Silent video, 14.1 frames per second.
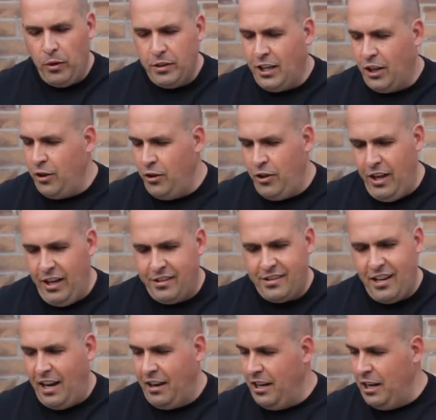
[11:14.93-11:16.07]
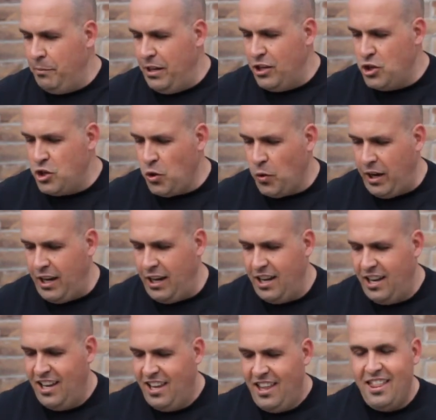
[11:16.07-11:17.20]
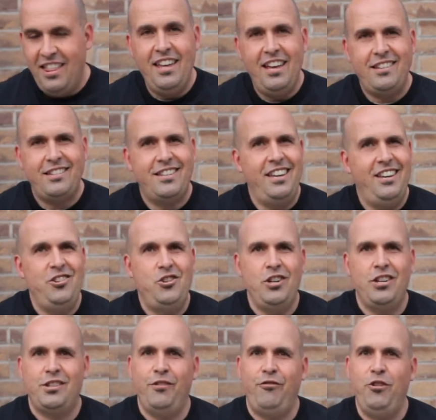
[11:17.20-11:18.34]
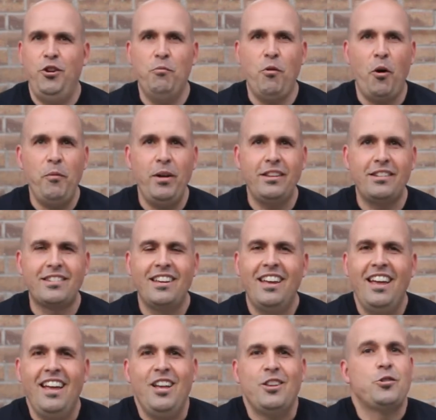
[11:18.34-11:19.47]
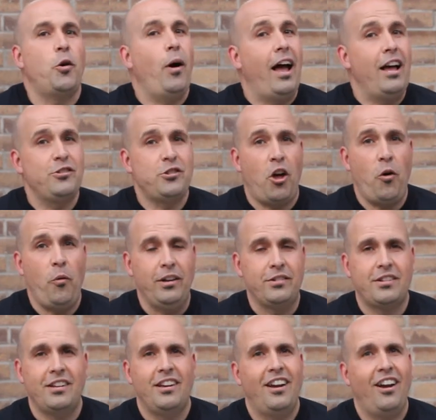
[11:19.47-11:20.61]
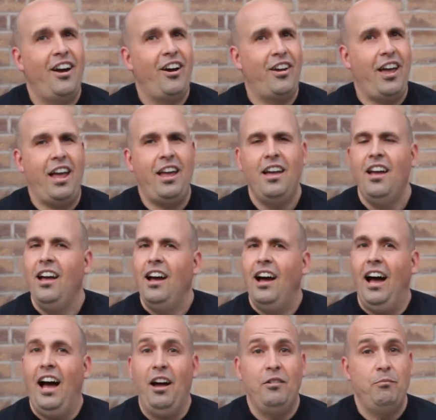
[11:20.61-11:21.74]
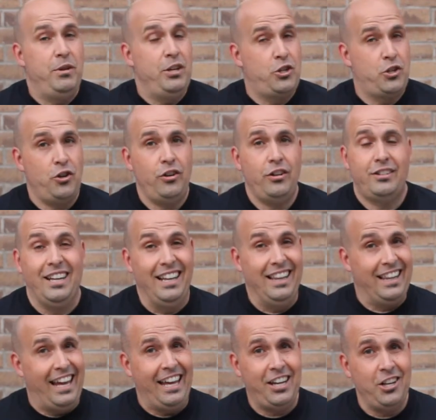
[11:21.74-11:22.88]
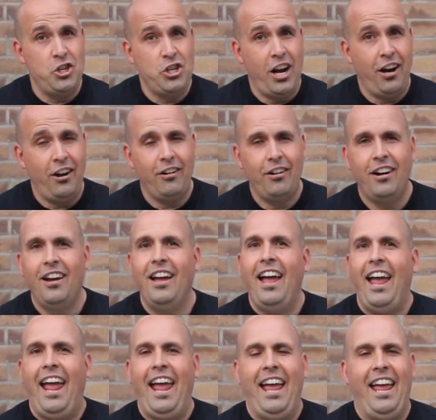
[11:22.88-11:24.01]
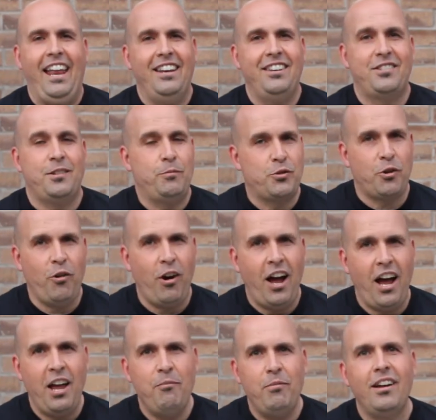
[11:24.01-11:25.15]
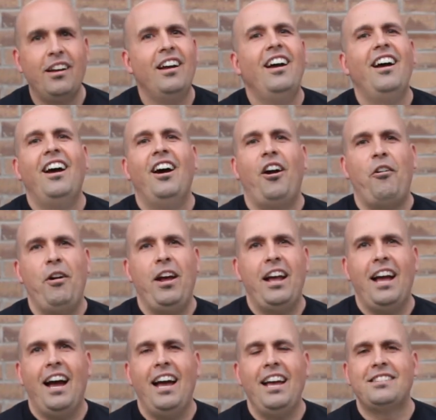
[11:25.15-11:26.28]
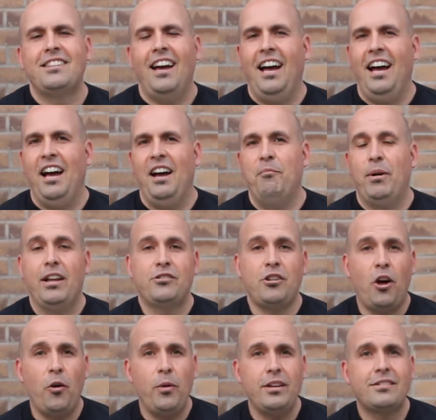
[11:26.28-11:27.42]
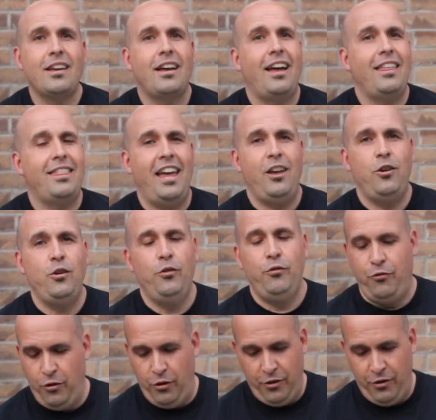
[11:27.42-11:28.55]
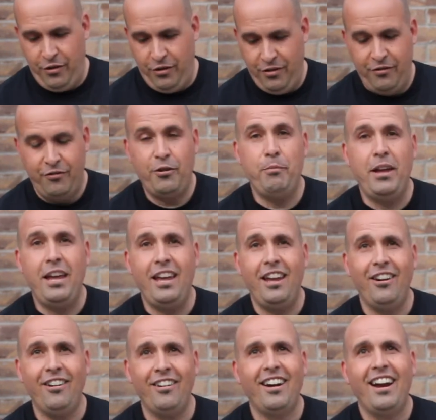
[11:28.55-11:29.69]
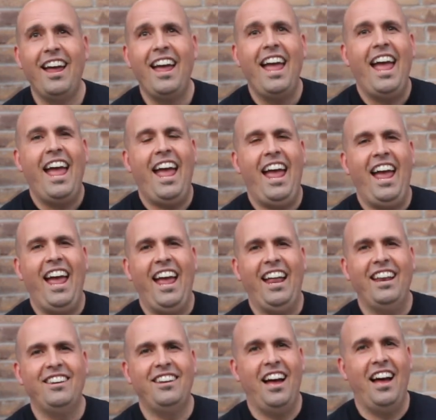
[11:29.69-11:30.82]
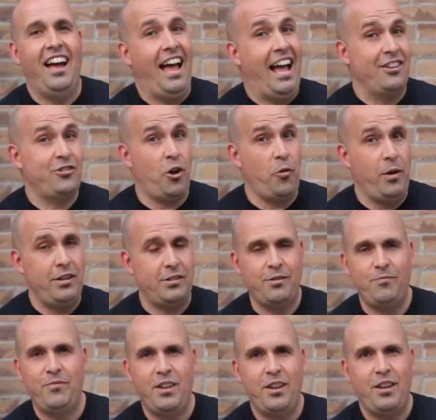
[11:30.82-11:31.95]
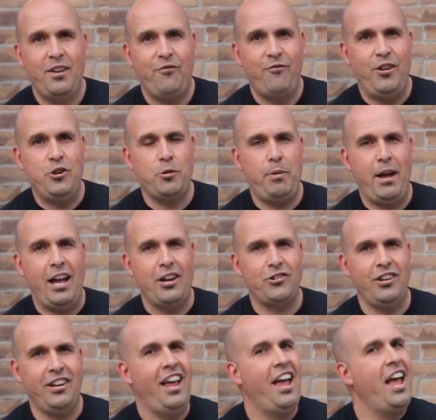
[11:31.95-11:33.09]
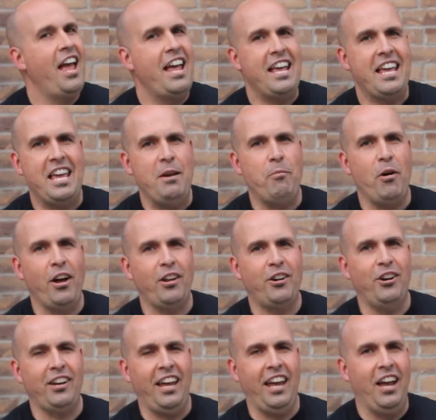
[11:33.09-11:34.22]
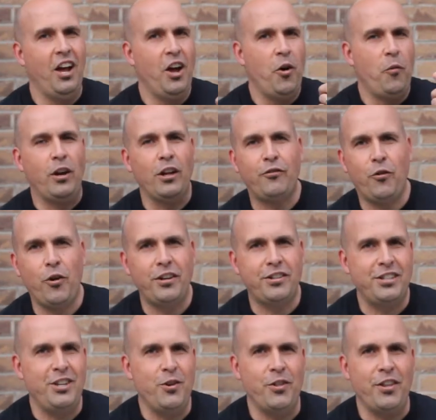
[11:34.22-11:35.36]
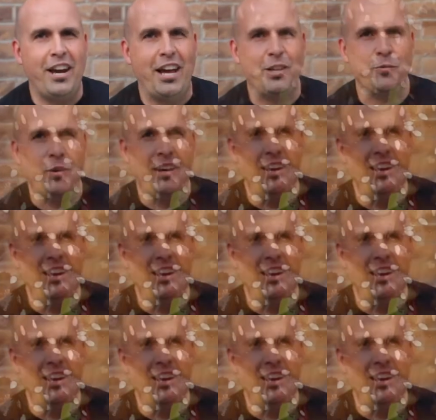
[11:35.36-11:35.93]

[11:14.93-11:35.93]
tell you this. I'm going to be enjoying this in just a few moments. So as always, okay, be sure to like and share and subscribe. All right, guys, but as always, I thank you for being here. And as always, feed your passion. Keep on cooking. We look forward to seeing you on the next one.